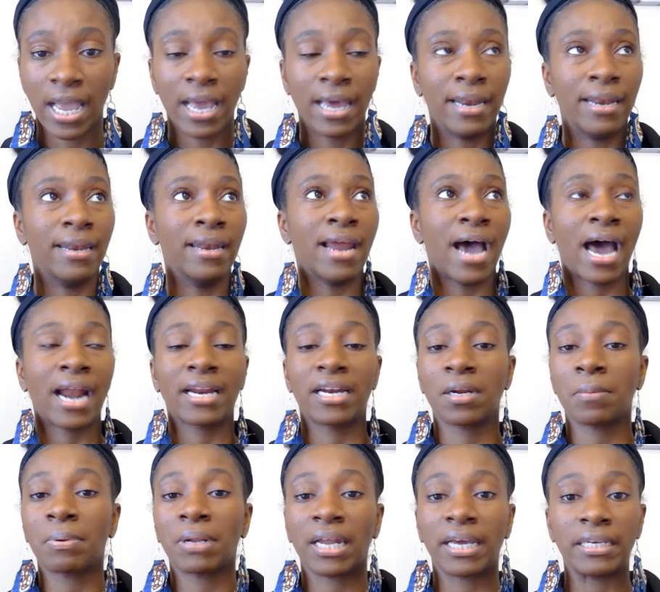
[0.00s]
not in
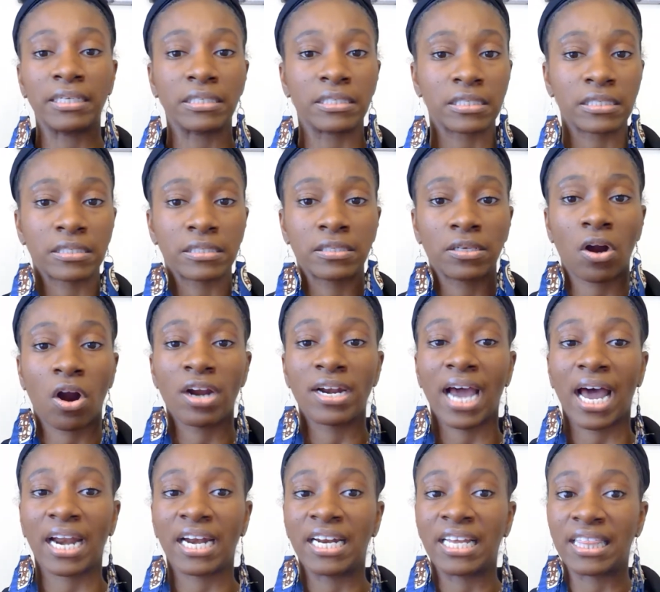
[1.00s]
a place, or
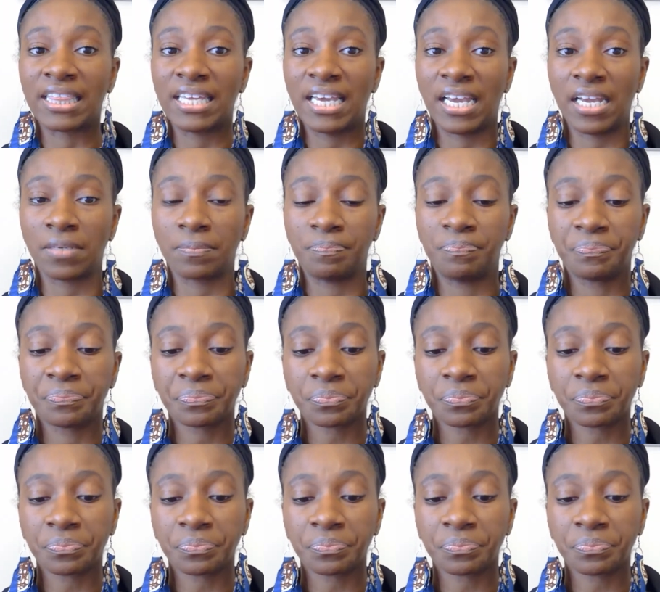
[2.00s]
not in a thing.